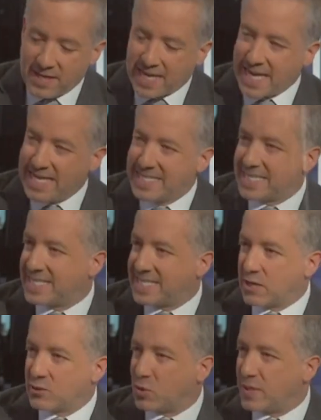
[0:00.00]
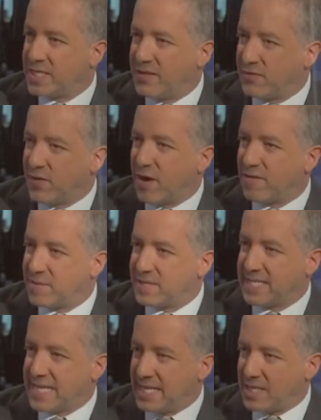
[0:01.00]
the Glazers sell
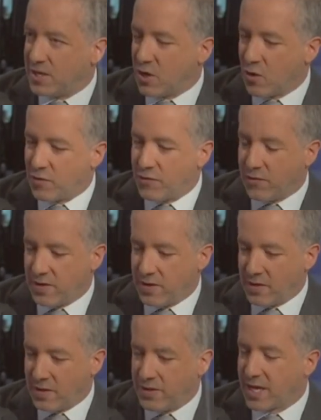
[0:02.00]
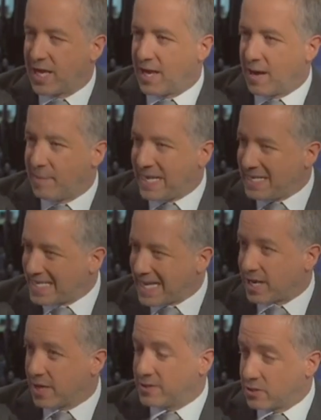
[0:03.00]
25% of the club, is
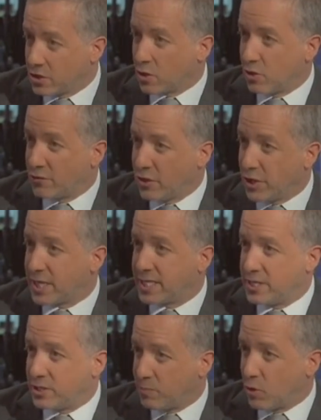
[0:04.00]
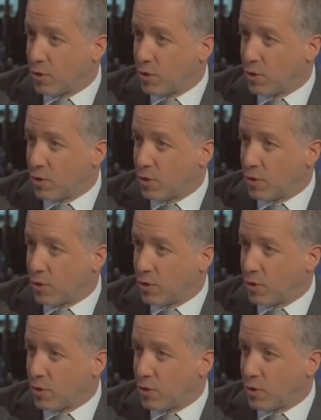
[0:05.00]
that going to solve United's